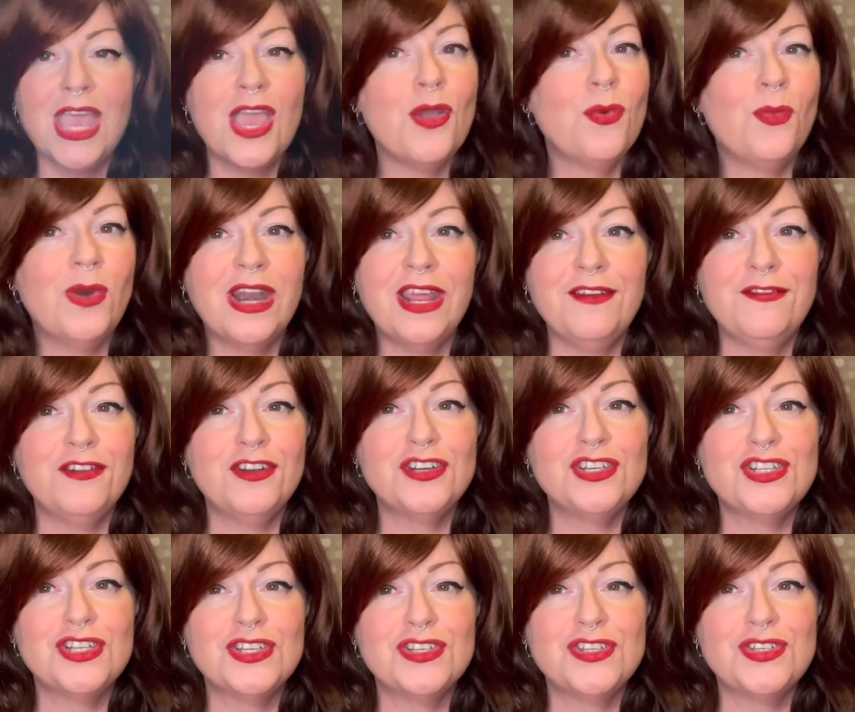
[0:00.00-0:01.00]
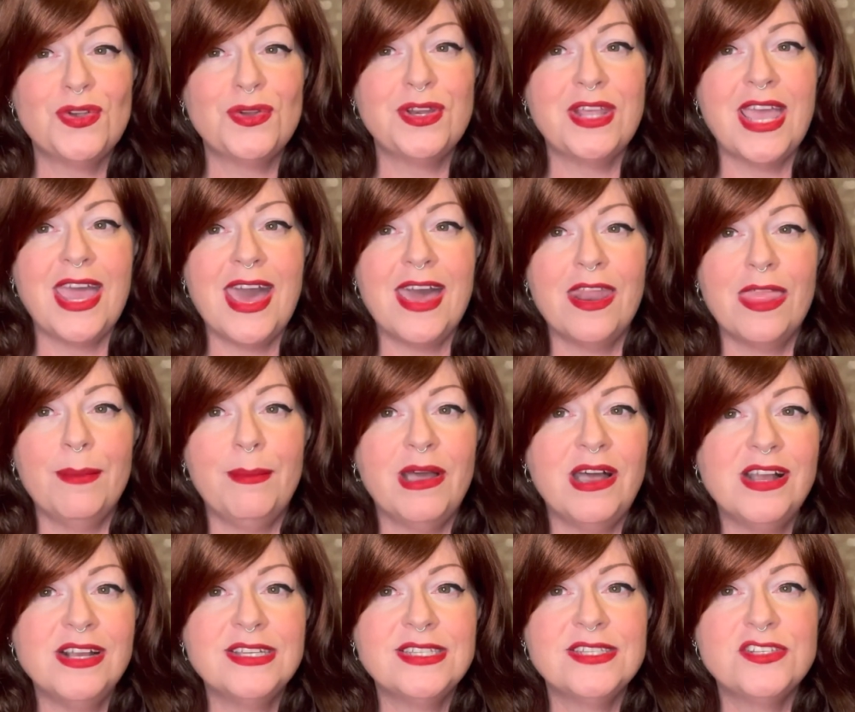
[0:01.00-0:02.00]
When I first took Sonia out of the
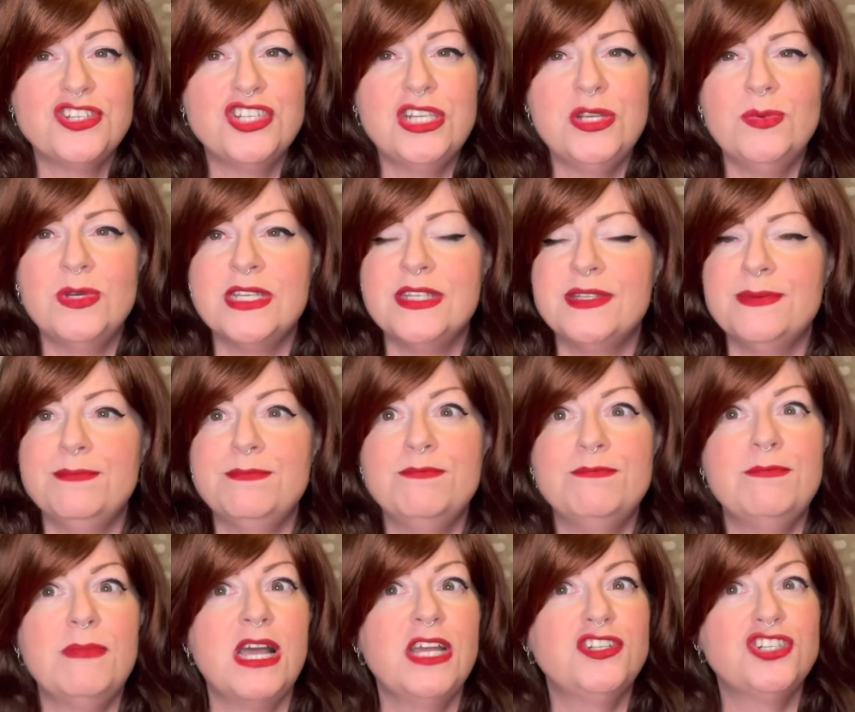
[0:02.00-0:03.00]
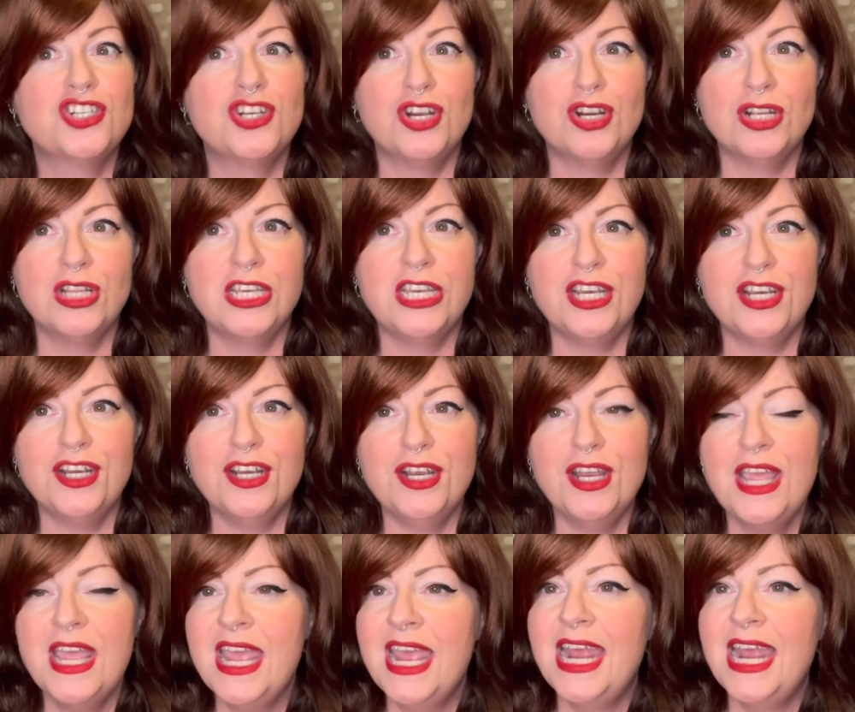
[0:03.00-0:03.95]
box, she was much curlier,